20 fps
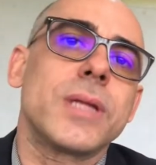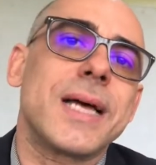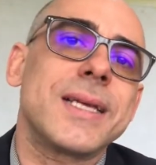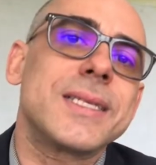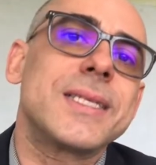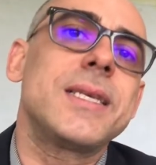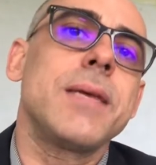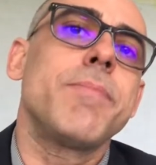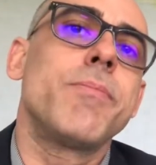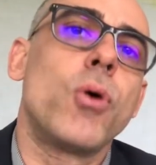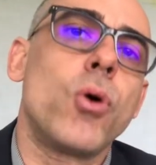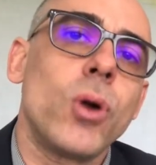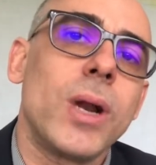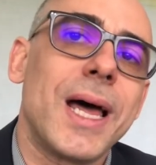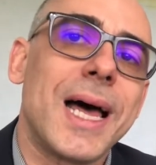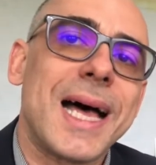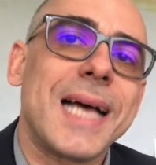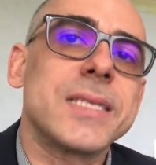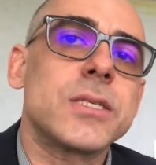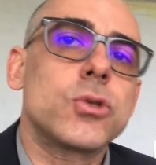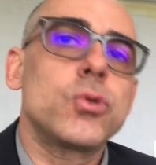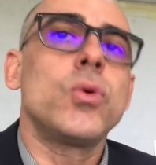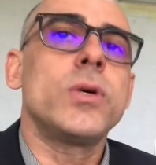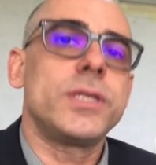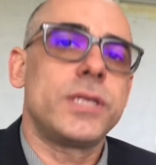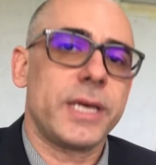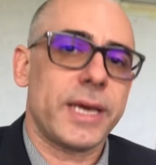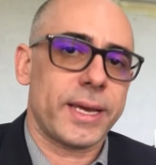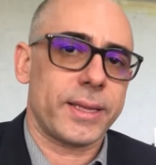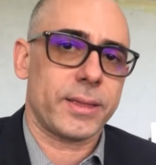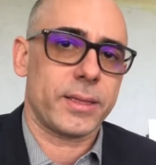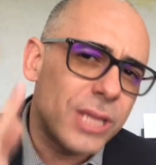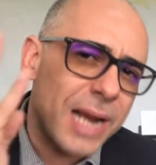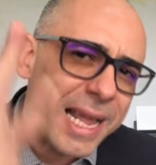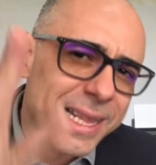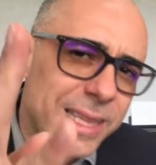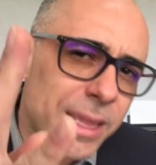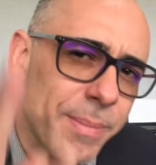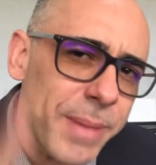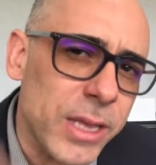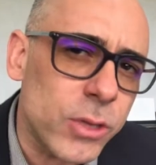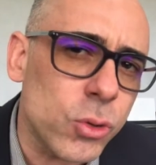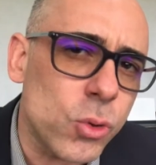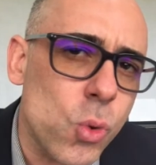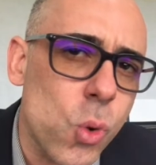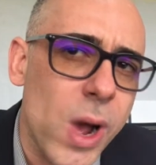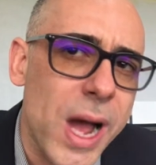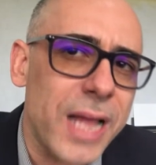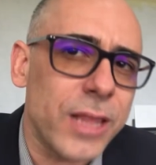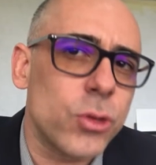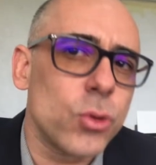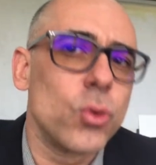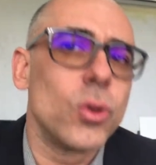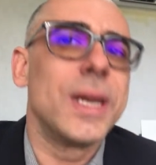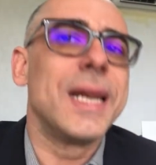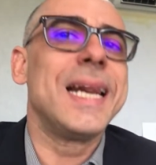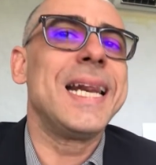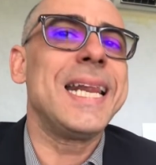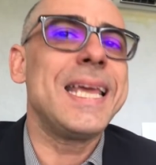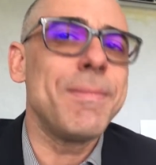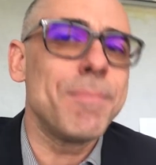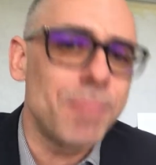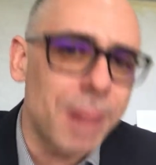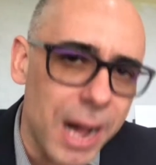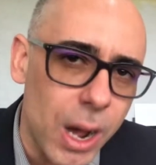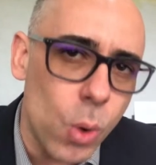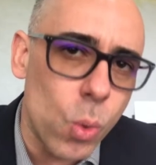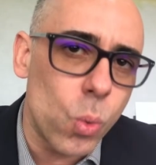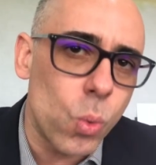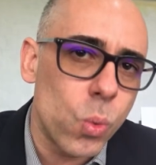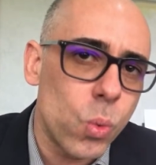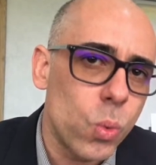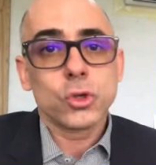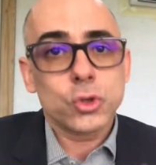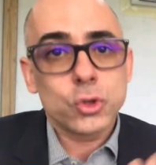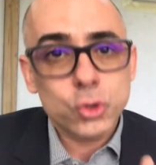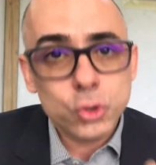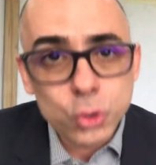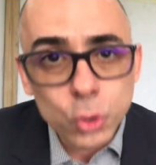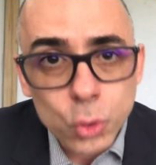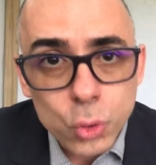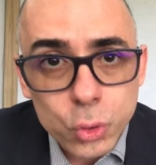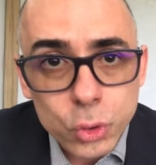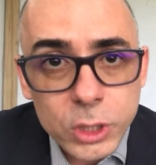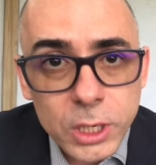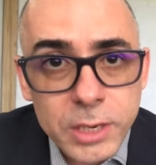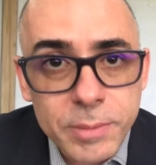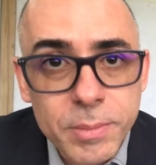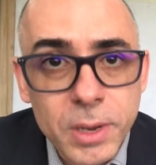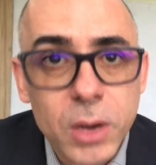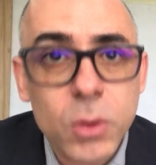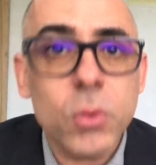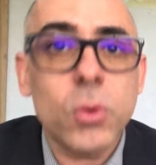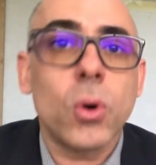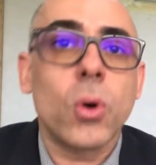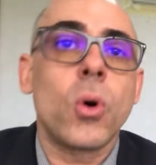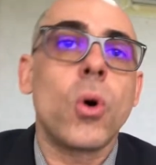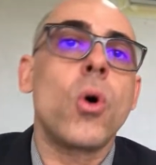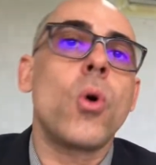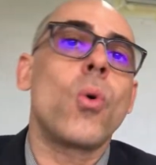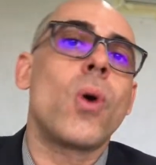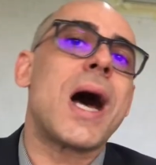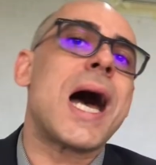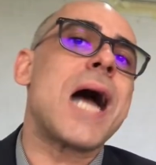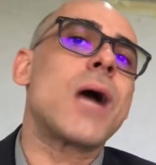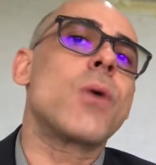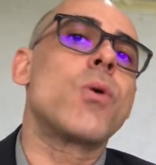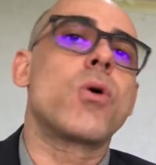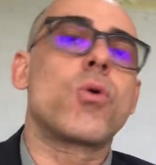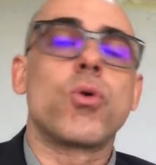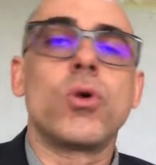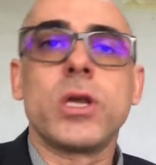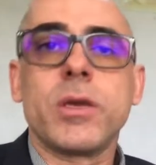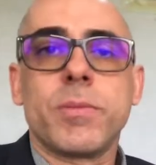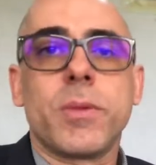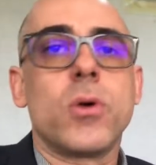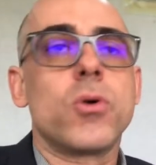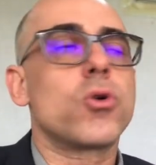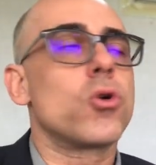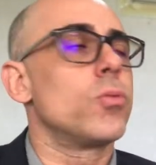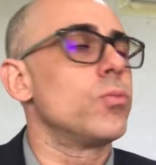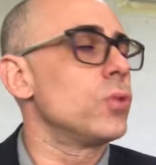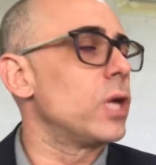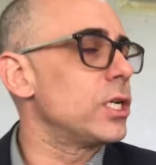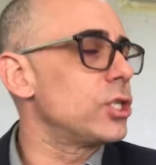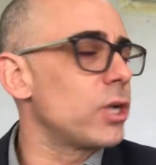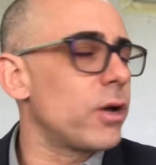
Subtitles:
Treatment 4, lemon. Lemon juice or lemon water, as we've been talking about and advocating all day.